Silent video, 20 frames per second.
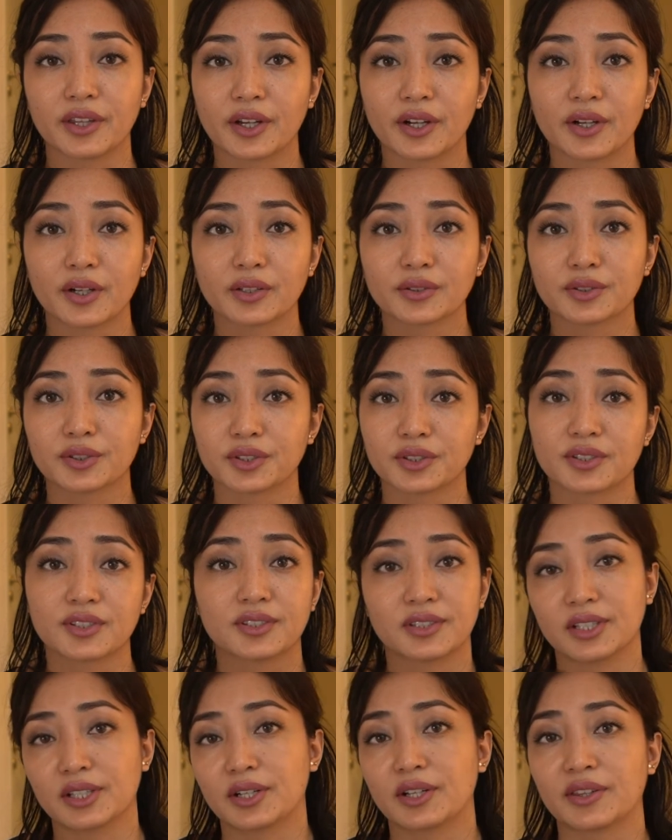there. Just
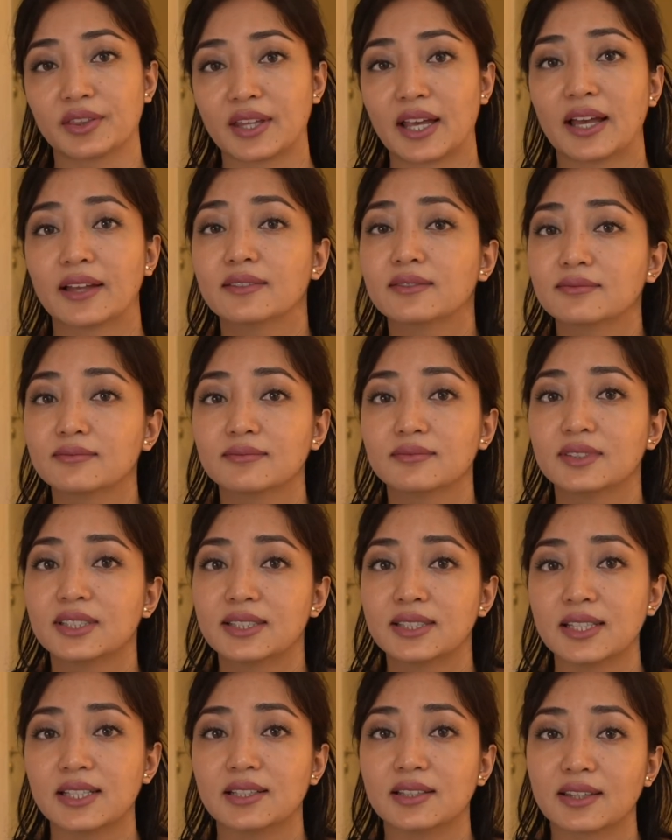sit on that
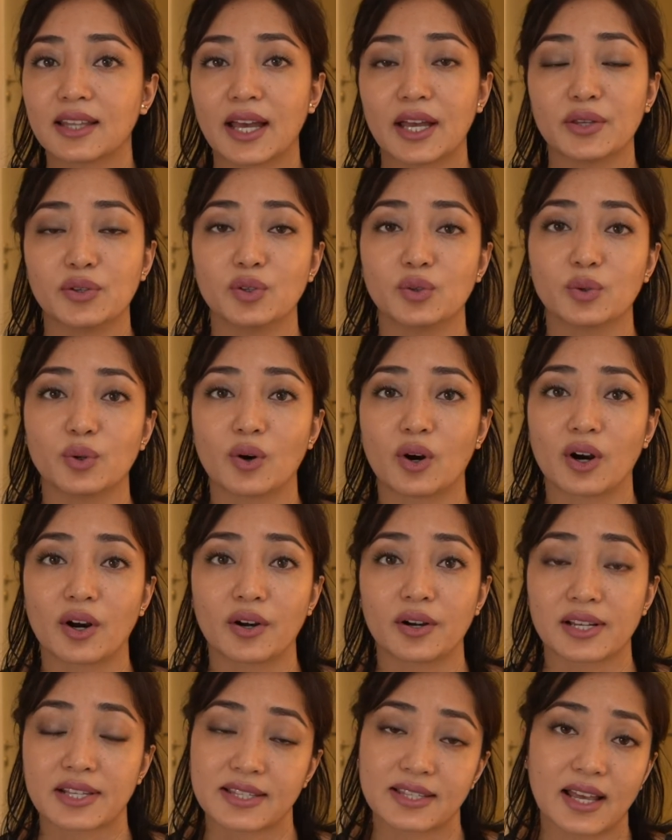seat that you are
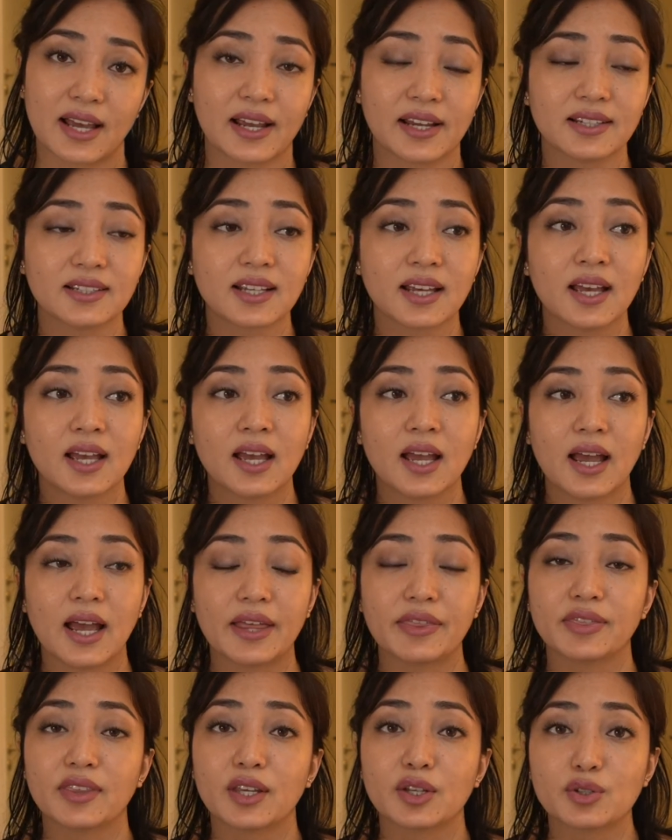assigned.
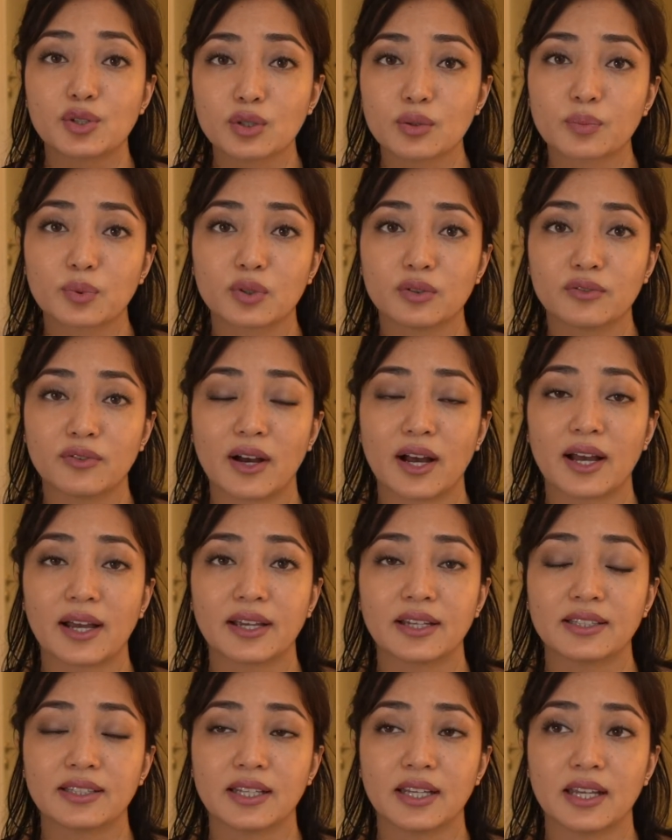And they do
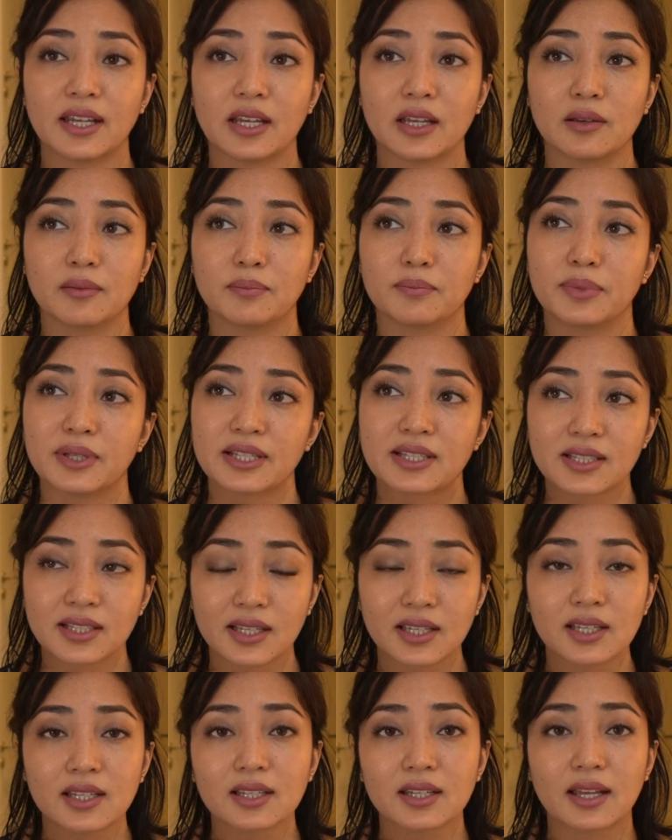provide a
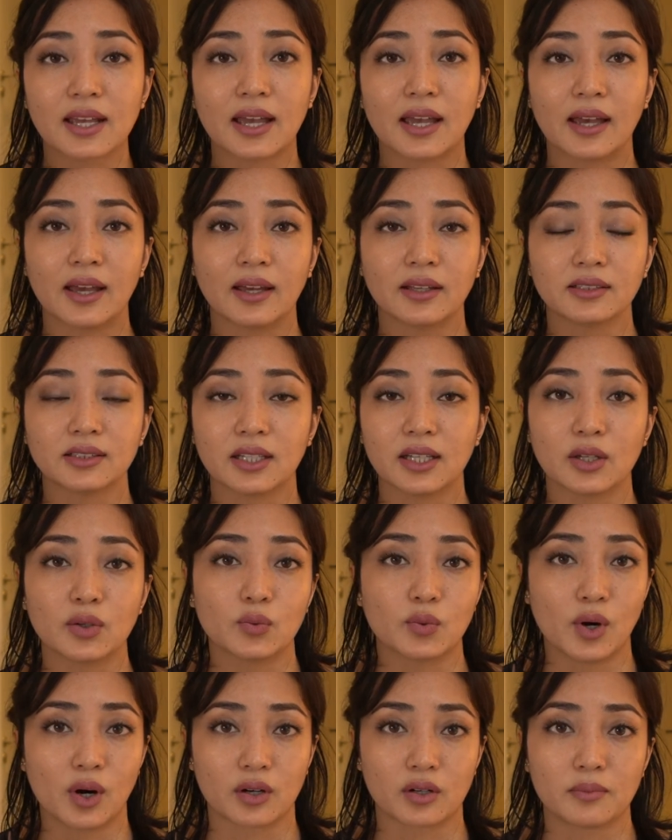biscuit and a
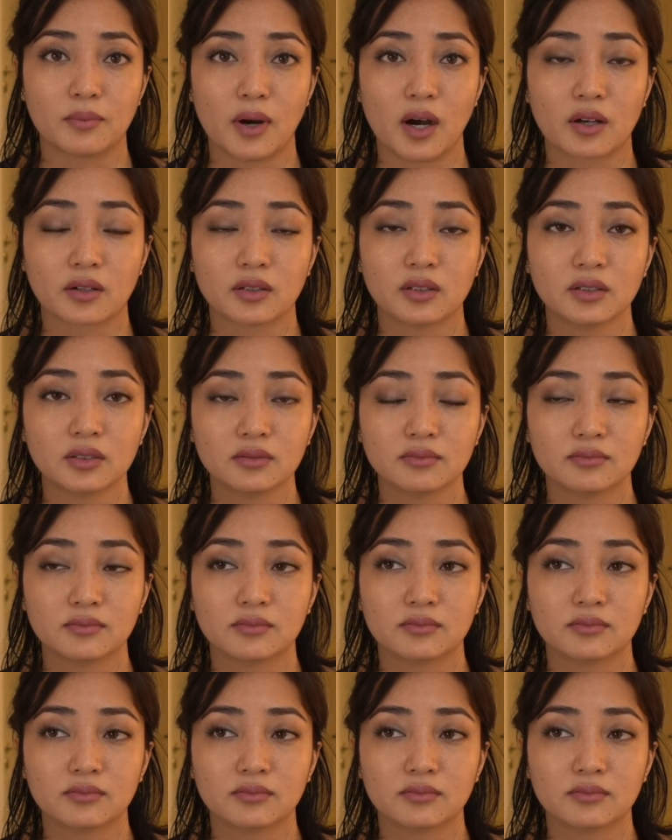water bottle.